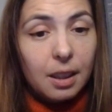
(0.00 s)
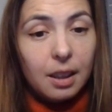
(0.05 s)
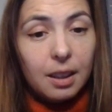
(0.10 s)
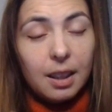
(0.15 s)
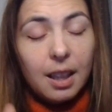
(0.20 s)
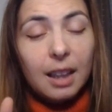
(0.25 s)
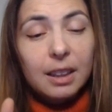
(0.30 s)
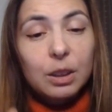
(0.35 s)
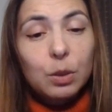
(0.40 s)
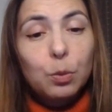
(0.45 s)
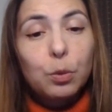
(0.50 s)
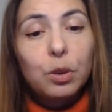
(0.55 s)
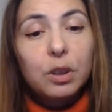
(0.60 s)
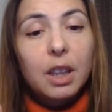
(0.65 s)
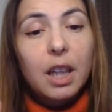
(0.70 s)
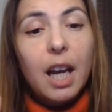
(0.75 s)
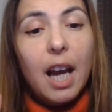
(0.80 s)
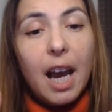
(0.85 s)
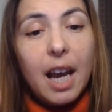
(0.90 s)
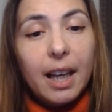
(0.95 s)
That's
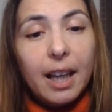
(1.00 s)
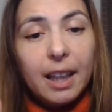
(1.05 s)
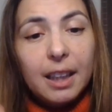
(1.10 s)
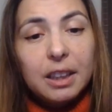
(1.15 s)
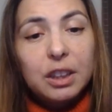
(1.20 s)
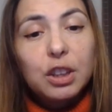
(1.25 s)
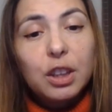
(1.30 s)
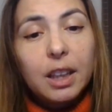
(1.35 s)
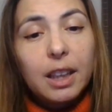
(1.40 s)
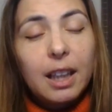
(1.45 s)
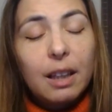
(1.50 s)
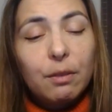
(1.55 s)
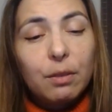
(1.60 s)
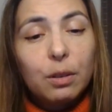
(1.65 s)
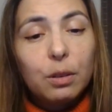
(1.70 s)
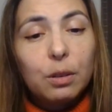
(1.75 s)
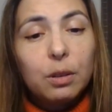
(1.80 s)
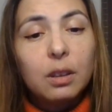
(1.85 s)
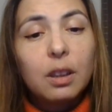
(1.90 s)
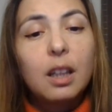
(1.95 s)
what each
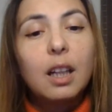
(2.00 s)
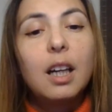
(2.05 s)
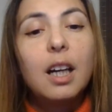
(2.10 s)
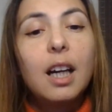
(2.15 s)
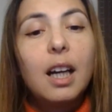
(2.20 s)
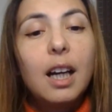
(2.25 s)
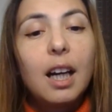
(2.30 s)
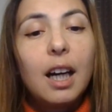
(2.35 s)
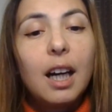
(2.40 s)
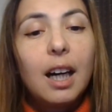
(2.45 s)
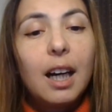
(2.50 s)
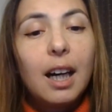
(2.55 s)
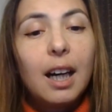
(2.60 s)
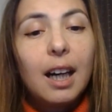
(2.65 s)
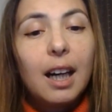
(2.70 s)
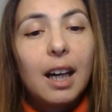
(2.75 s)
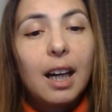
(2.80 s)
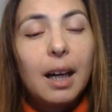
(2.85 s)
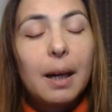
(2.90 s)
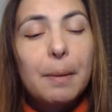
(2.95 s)
level
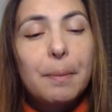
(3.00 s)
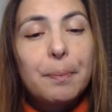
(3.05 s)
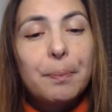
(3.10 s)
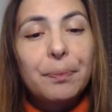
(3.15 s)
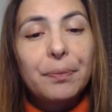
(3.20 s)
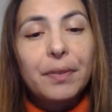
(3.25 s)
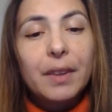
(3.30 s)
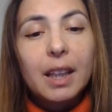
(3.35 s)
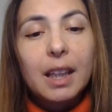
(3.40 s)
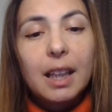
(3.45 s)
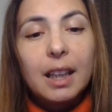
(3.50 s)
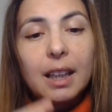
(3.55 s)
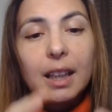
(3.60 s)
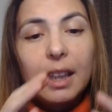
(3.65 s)
kind